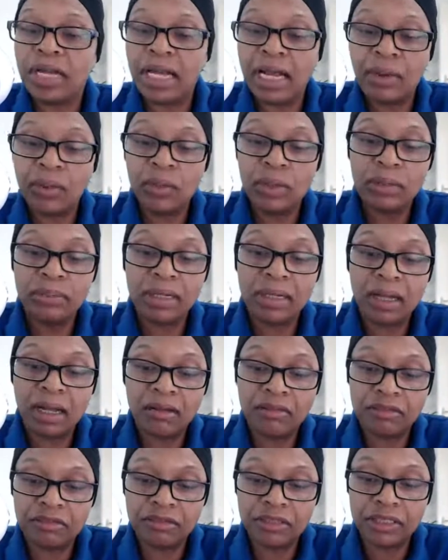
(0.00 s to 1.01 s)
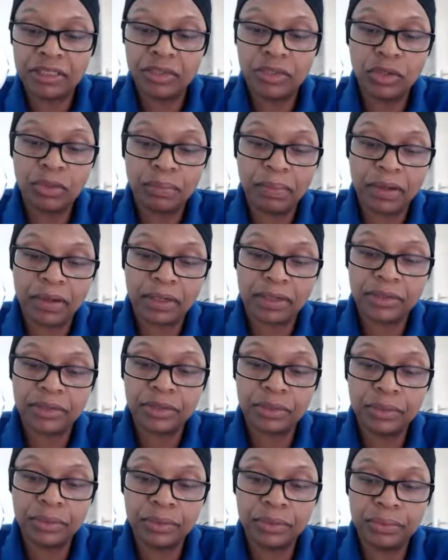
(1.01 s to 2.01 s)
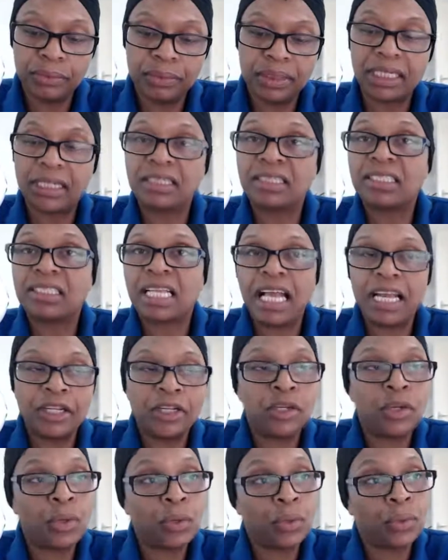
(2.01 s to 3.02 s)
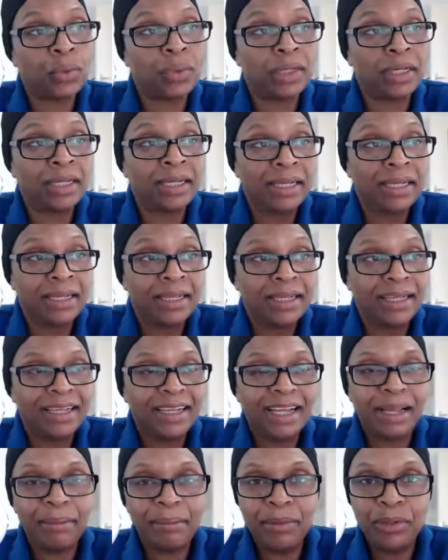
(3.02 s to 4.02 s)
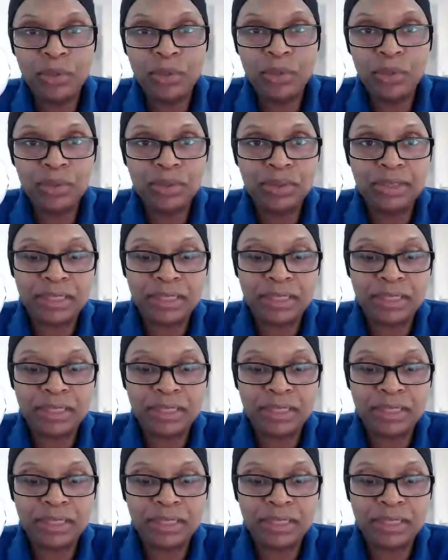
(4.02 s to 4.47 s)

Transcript: I will be covering your part too, because I know abuse